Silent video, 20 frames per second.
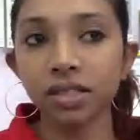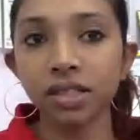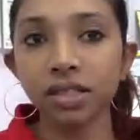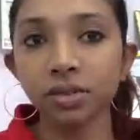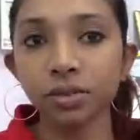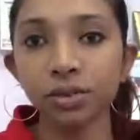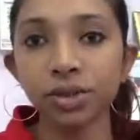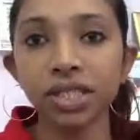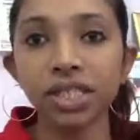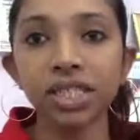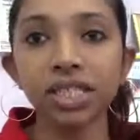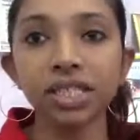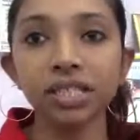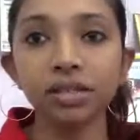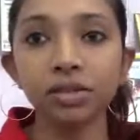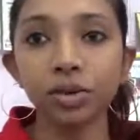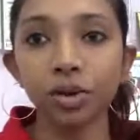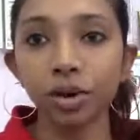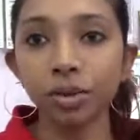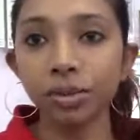Ms.
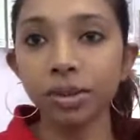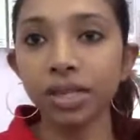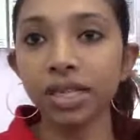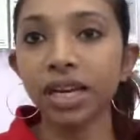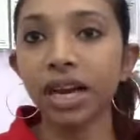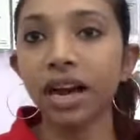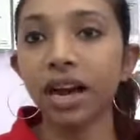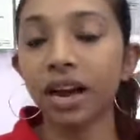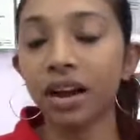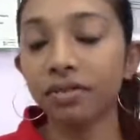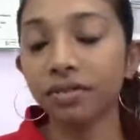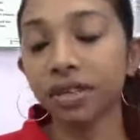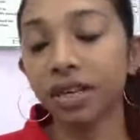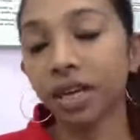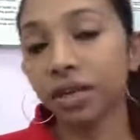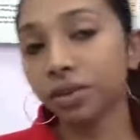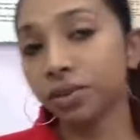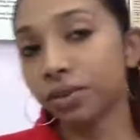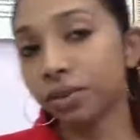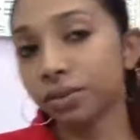Valini Ramachar,
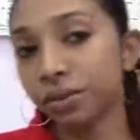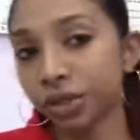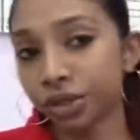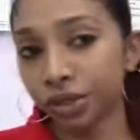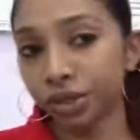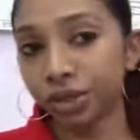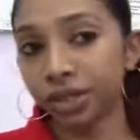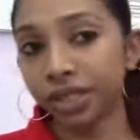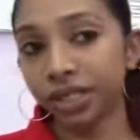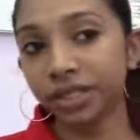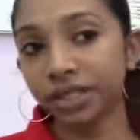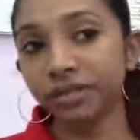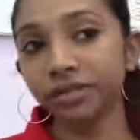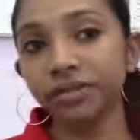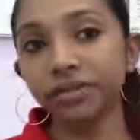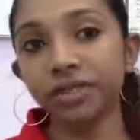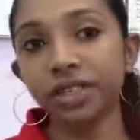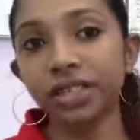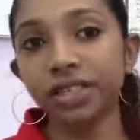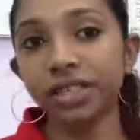in a brief
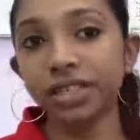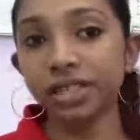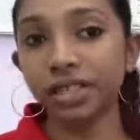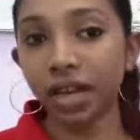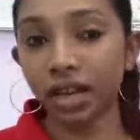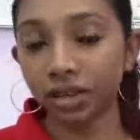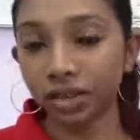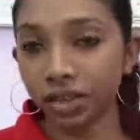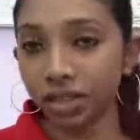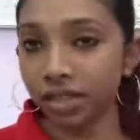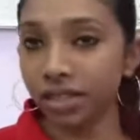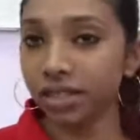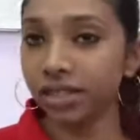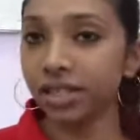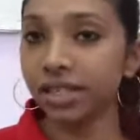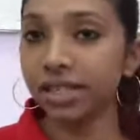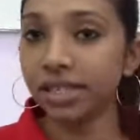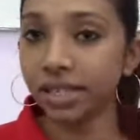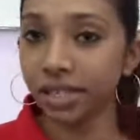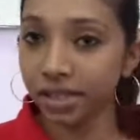interview with Channel
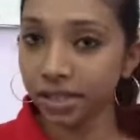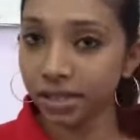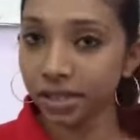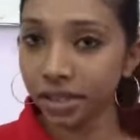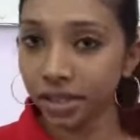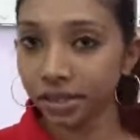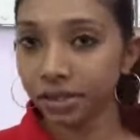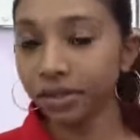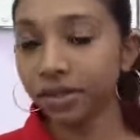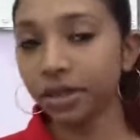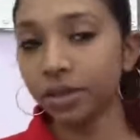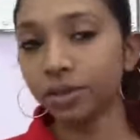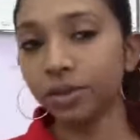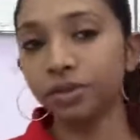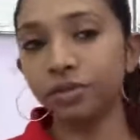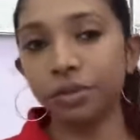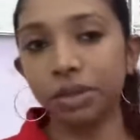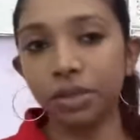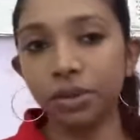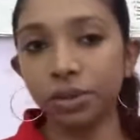8 News,
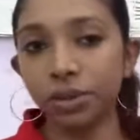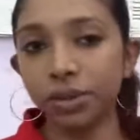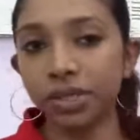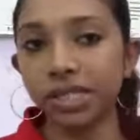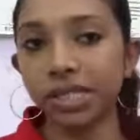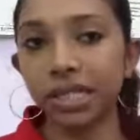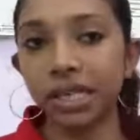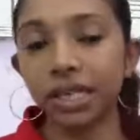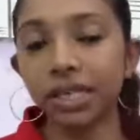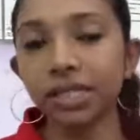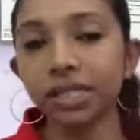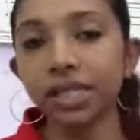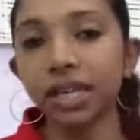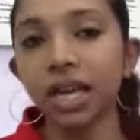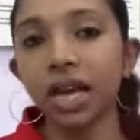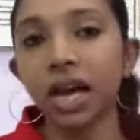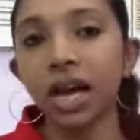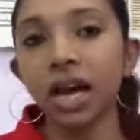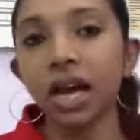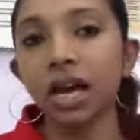shared some of the
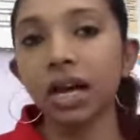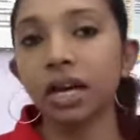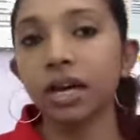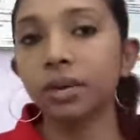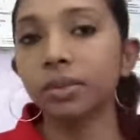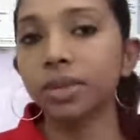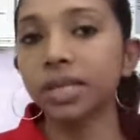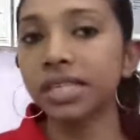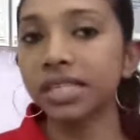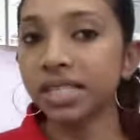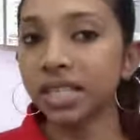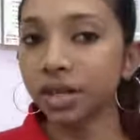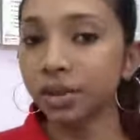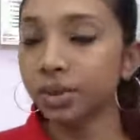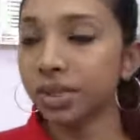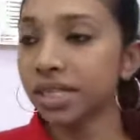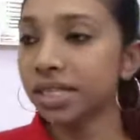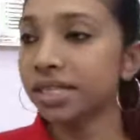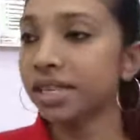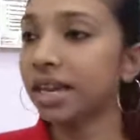services that were
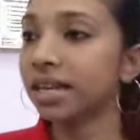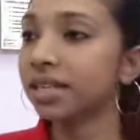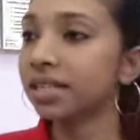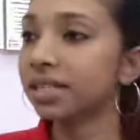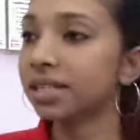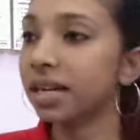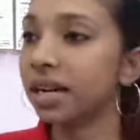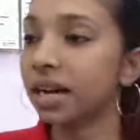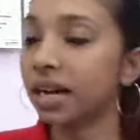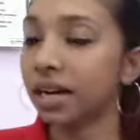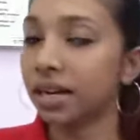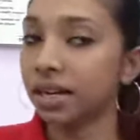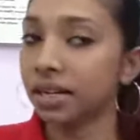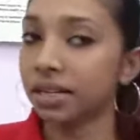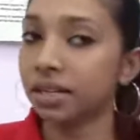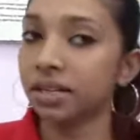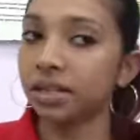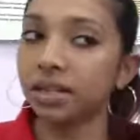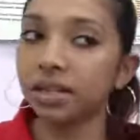offered to the public.